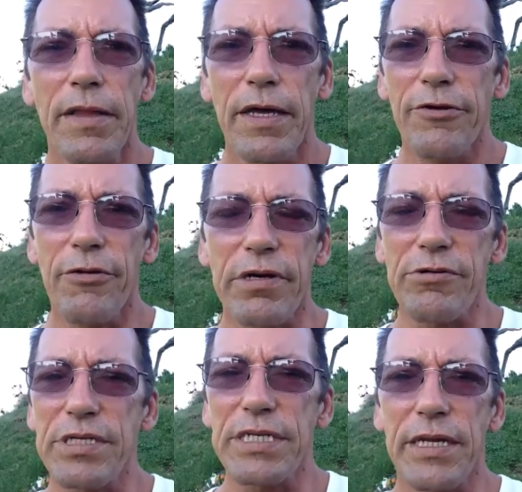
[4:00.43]
that you're
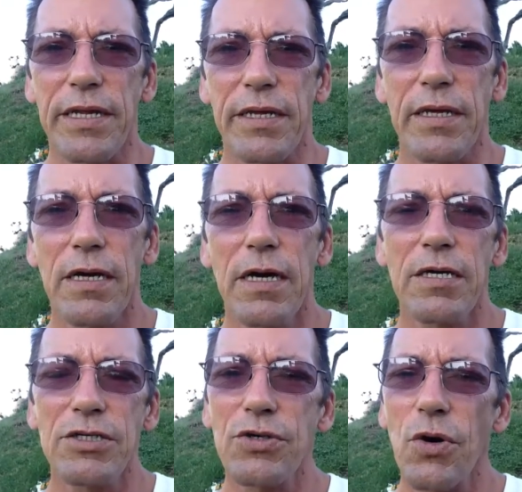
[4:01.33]
interested
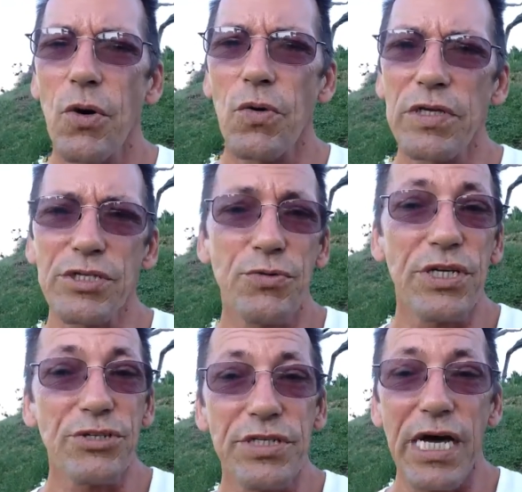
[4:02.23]
in. So this is
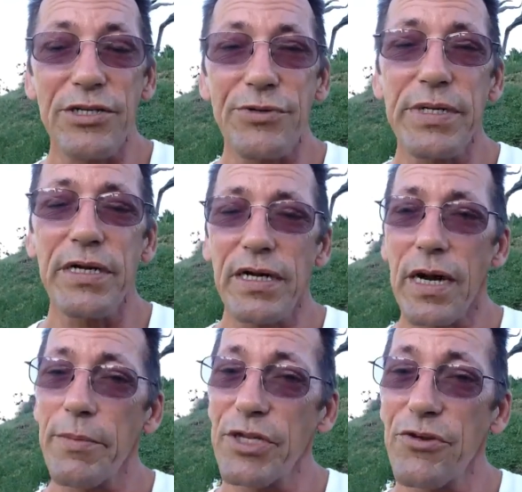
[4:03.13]
Richard Szachury
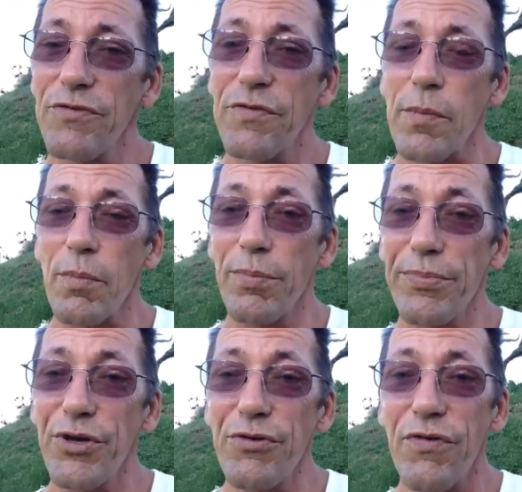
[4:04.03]
coming to you from
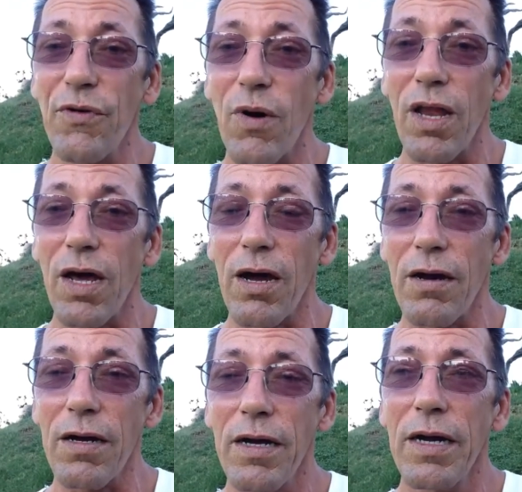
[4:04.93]
beautiful
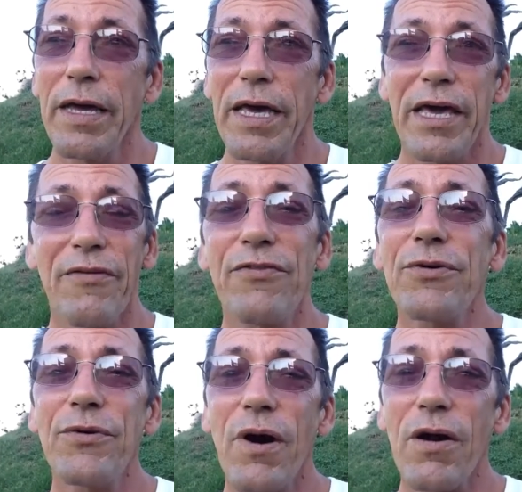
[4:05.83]
Guadalajara. If
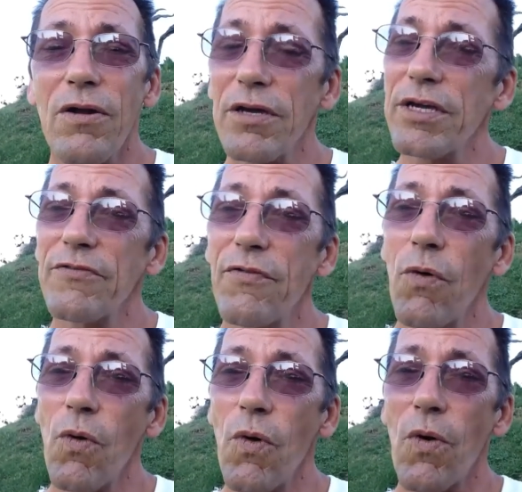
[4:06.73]
you are looking
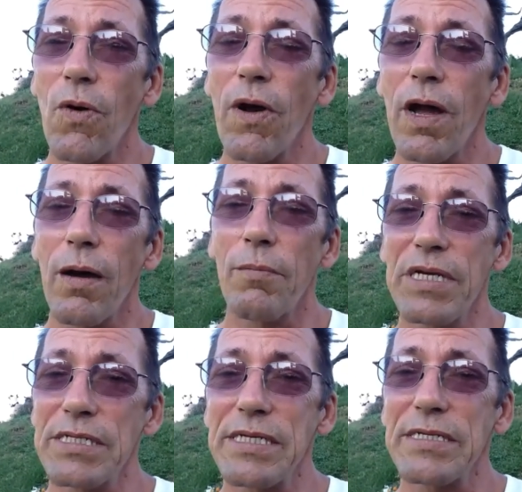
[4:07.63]
for a
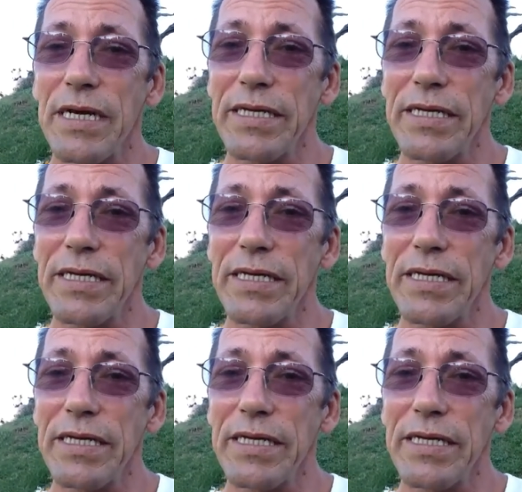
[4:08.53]
business